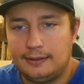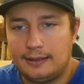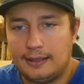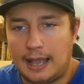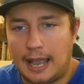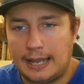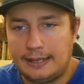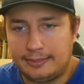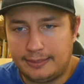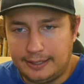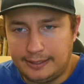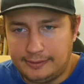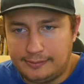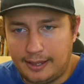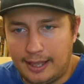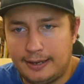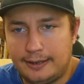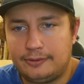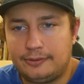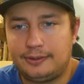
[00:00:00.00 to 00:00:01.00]
I think
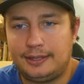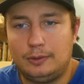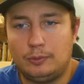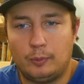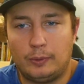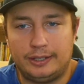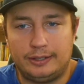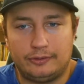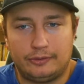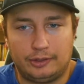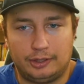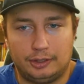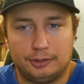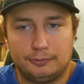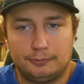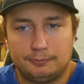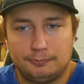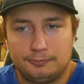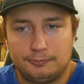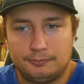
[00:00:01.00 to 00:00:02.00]
Tennessee wins
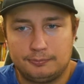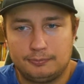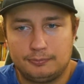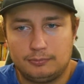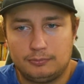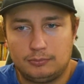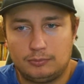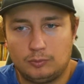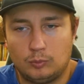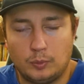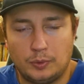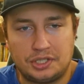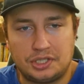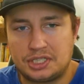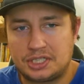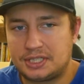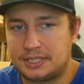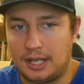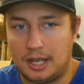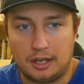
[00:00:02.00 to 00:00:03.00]
here, which
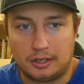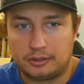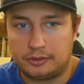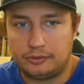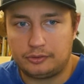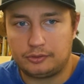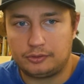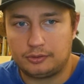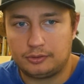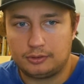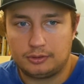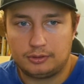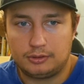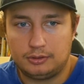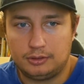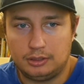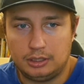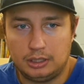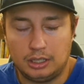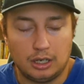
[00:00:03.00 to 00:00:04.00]
sucks.
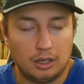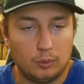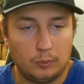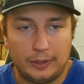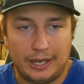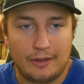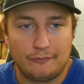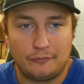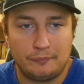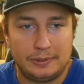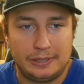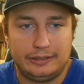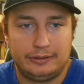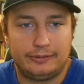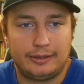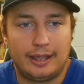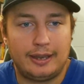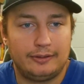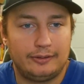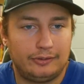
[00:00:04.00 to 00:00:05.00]
You know, we haven't beat
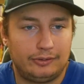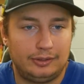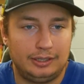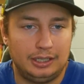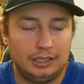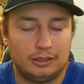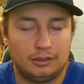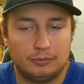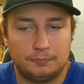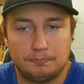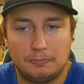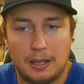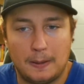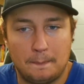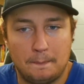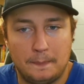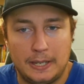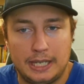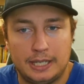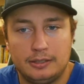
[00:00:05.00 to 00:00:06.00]
Tennessee in a
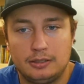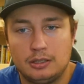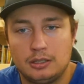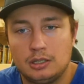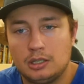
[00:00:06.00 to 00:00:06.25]
bit.